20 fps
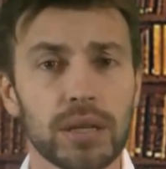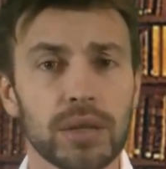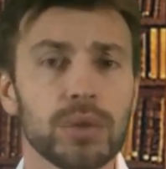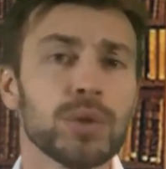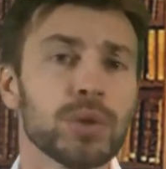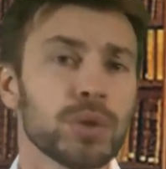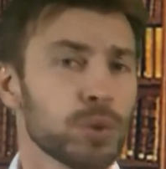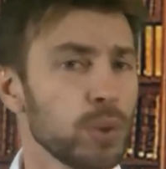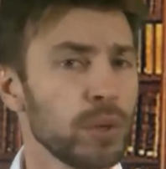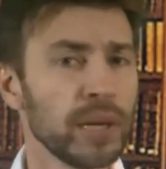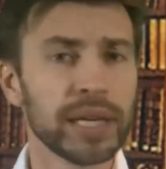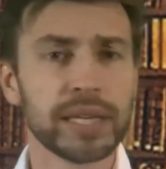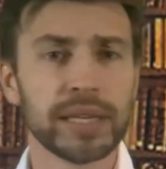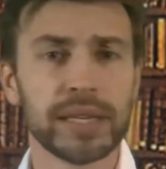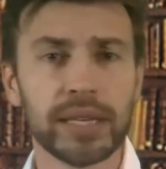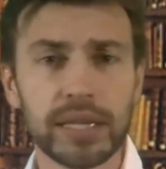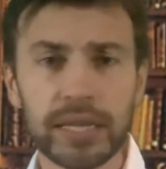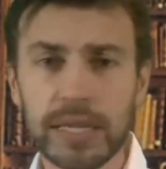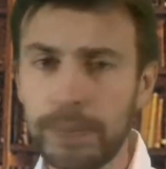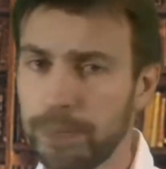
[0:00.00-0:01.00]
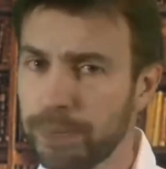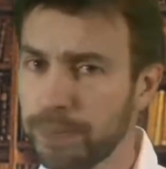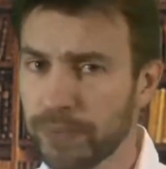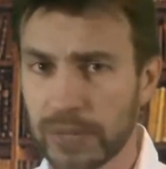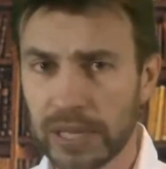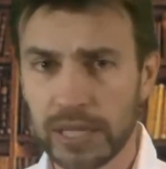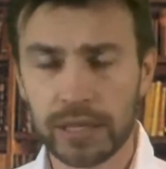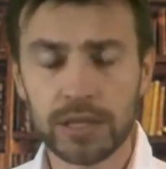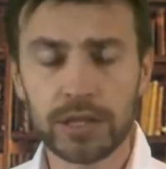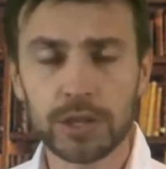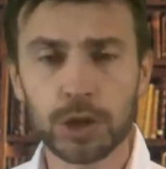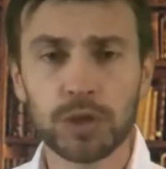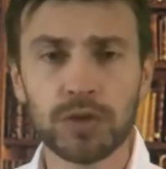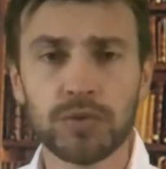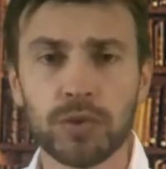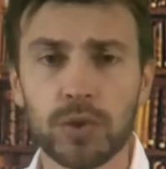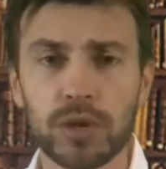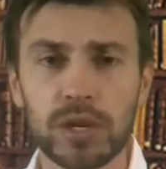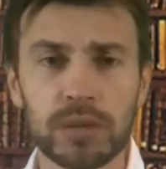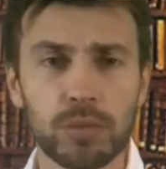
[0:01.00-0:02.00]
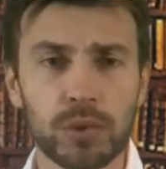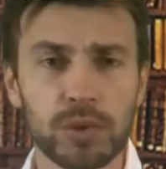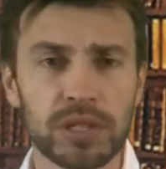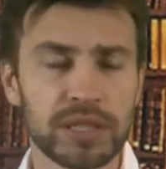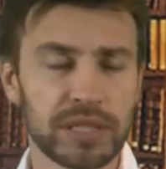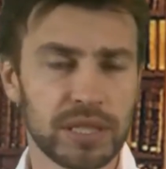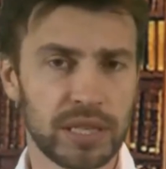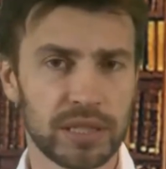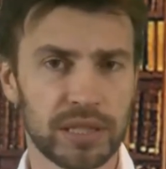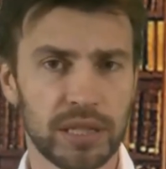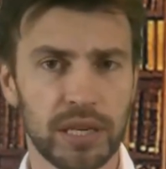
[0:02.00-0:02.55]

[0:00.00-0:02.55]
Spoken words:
But the Tula people didn't say anything.